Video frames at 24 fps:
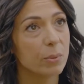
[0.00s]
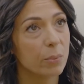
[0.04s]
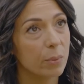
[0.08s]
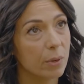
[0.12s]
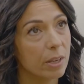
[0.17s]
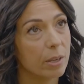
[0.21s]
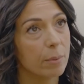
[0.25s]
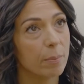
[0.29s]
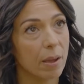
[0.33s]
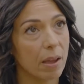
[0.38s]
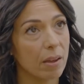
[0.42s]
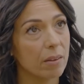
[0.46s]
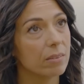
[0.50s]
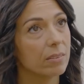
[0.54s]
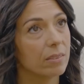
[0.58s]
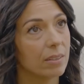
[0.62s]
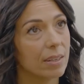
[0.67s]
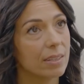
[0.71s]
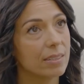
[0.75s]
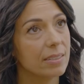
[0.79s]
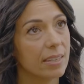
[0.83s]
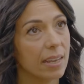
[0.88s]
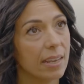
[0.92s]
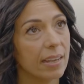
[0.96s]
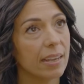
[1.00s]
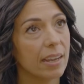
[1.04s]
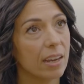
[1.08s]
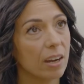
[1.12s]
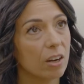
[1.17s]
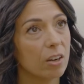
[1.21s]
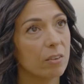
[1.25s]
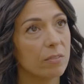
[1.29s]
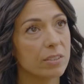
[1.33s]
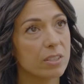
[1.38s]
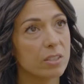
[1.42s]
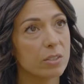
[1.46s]
to worry about and take
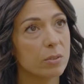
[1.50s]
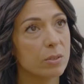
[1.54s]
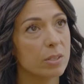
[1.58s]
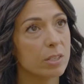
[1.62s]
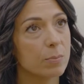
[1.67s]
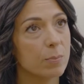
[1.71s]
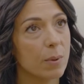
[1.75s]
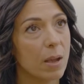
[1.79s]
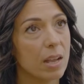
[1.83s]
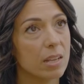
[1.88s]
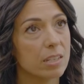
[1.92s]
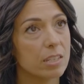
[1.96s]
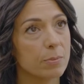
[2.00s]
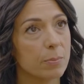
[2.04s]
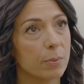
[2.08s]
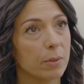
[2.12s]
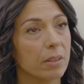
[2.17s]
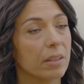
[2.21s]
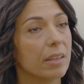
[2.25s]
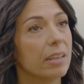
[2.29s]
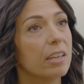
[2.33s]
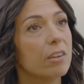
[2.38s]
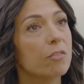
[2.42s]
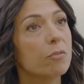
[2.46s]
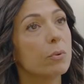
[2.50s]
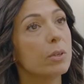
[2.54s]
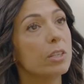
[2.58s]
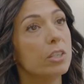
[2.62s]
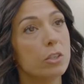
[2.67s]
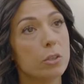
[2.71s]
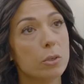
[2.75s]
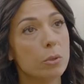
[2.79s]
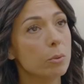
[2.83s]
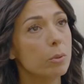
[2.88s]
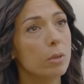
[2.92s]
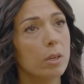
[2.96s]
care of as soon as possible. And if we
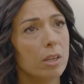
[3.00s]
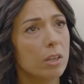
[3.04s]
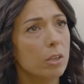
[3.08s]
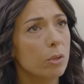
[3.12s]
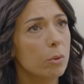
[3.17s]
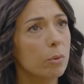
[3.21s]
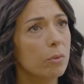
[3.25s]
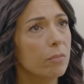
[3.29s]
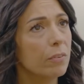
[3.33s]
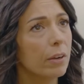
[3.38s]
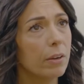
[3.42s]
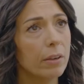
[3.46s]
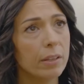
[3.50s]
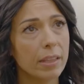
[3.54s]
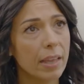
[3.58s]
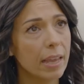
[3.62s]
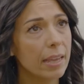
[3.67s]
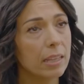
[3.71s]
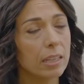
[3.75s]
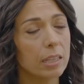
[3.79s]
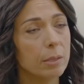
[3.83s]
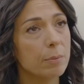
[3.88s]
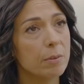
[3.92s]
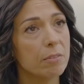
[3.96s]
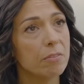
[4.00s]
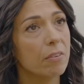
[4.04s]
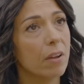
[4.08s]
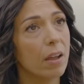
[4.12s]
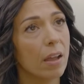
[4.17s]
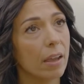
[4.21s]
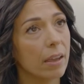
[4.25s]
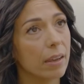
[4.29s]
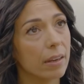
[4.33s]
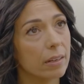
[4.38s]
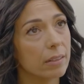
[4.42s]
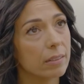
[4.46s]
do, you will very likely be
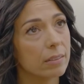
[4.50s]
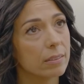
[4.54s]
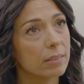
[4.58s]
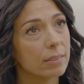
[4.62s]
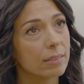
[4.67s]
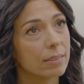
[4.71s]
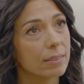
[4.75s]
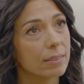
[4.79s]
fine.